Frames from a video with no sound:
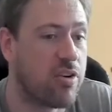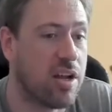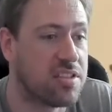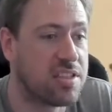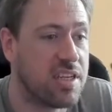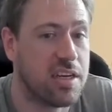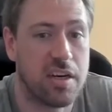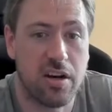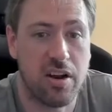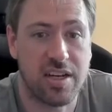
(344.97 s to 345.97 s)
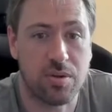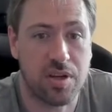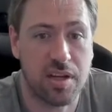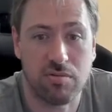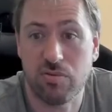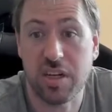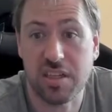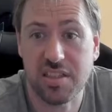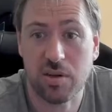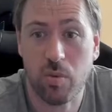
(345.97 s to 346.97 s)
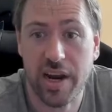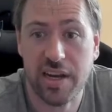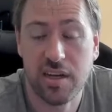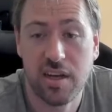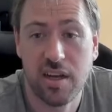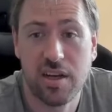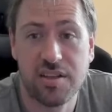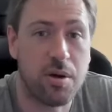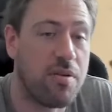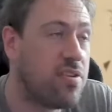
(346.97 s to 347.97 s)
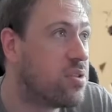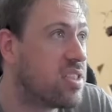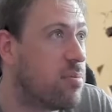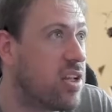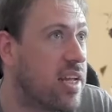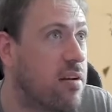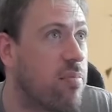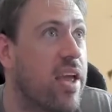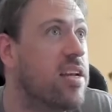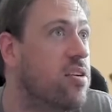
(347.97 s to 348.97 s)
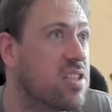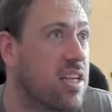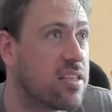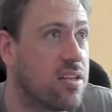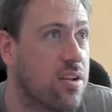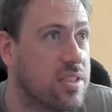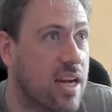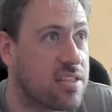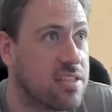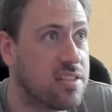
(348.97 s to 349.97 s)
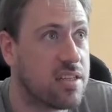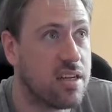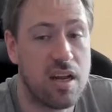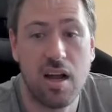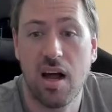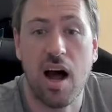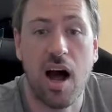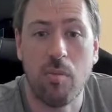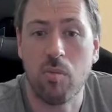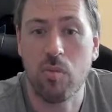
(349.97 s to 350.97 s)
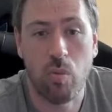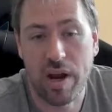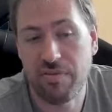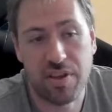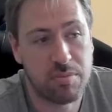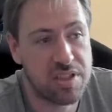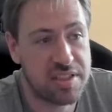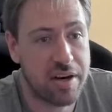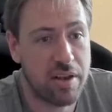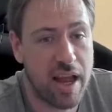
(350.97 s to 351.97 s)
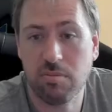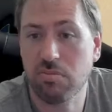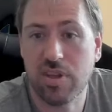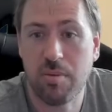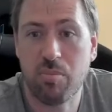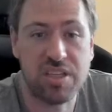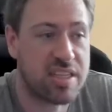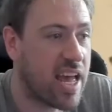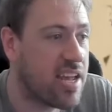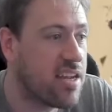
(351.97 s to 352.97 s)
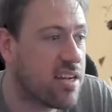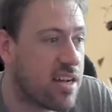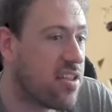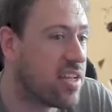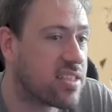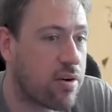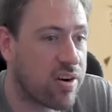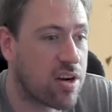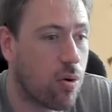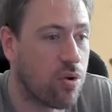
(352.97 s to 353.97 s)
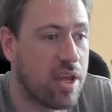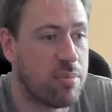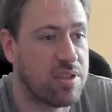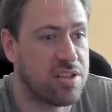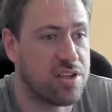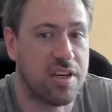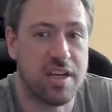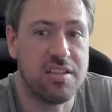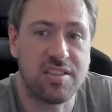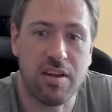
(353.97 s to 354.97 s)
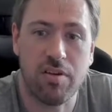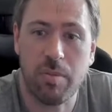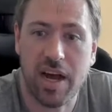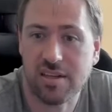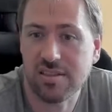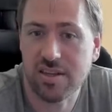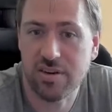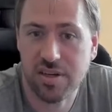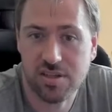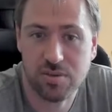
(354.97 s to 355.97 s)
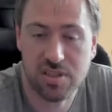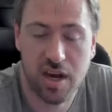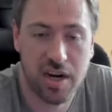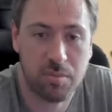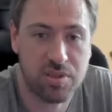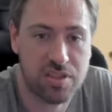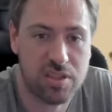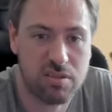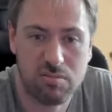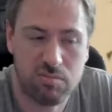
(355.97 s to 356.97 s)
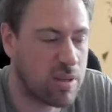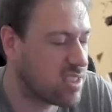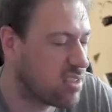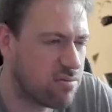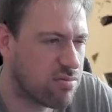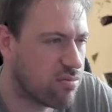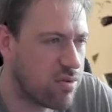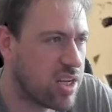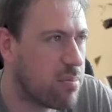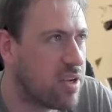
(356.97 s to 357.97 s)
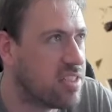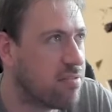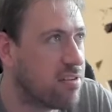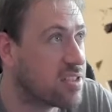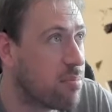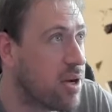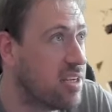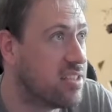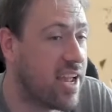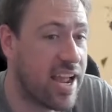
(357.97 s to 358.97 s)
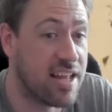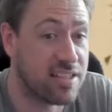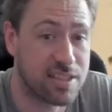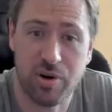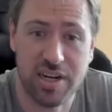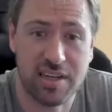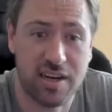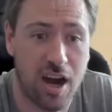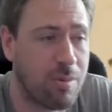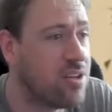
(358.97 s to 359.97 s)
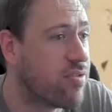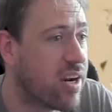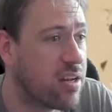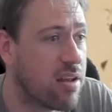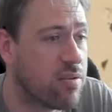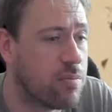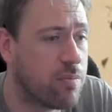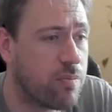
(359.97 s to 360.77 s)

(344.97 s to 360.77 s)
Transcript: around the scene in a nice looking realistic way. So if you simulate and you've selected those actors, wait for them to settle out, then press K, and that's going to record their position and save it back as their initial starting position. Makes a really big difference compared to hand spreading garbage around a level.